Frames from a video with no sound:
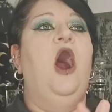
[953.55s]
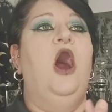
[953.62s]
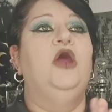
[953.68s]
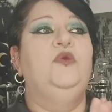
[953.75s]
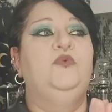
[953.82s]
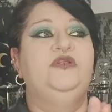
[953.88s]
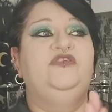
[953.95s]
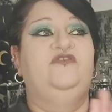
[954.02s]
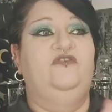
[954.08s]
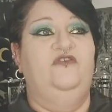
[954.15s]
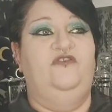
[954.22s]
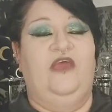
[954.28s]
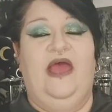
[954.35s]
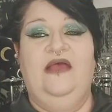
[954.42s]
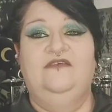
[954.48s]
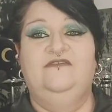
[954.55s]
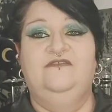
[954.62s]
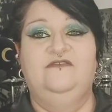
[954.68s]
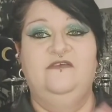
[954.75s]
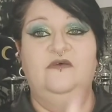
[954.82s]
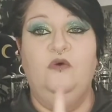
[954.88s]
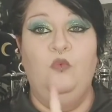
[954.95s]
I would
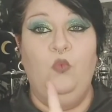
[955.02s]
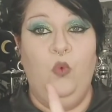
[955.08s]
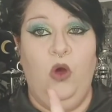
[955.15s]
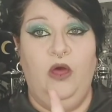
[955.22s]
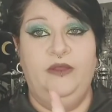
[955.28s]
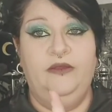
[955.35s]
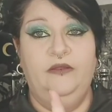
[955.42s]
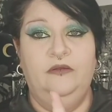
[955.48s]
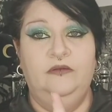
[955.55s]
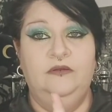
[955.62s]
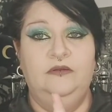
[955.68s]
suggest 1